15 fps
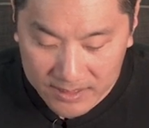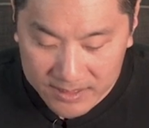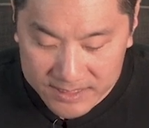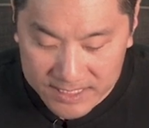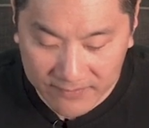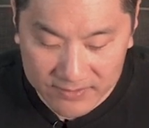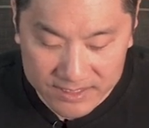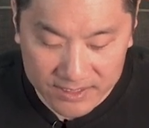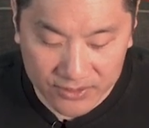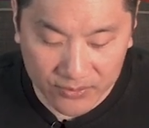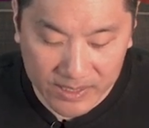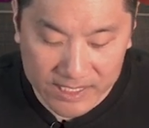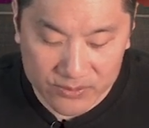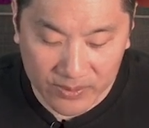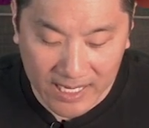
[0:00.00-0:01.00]
Sevens and
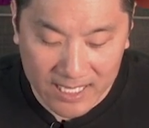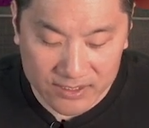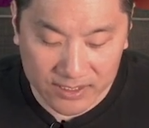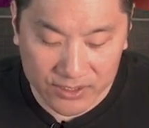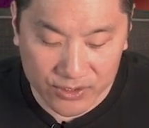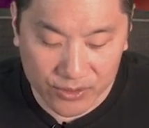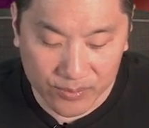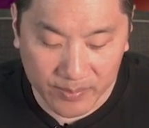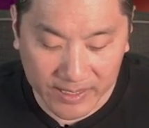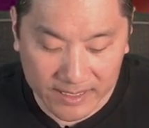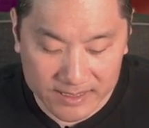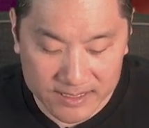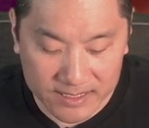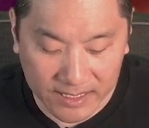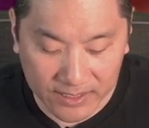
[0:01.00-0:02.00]
threes, we actually do beat
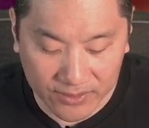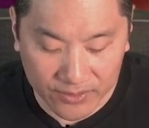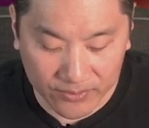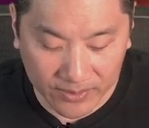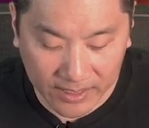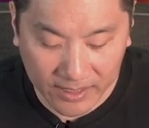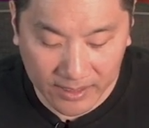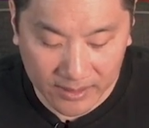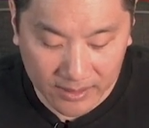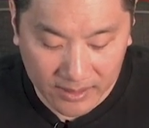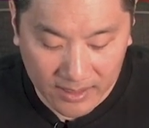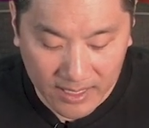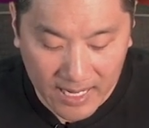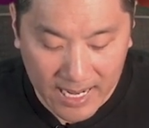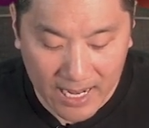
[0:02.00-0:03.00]
seat 3,
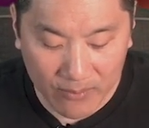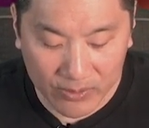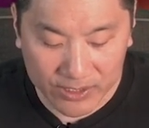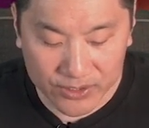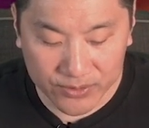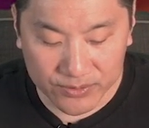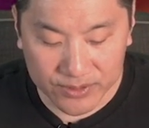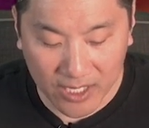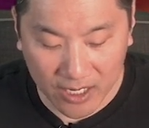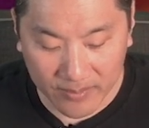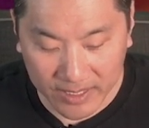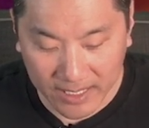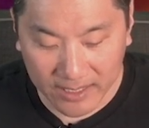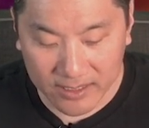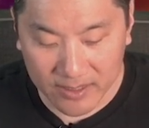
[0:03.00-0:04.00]
and we do
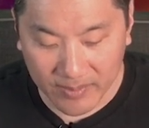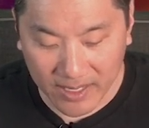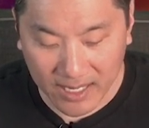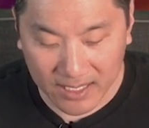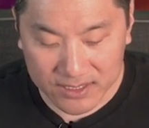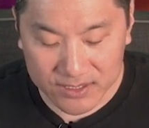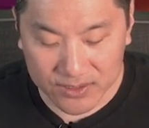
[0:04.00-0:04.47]
dominate in the back.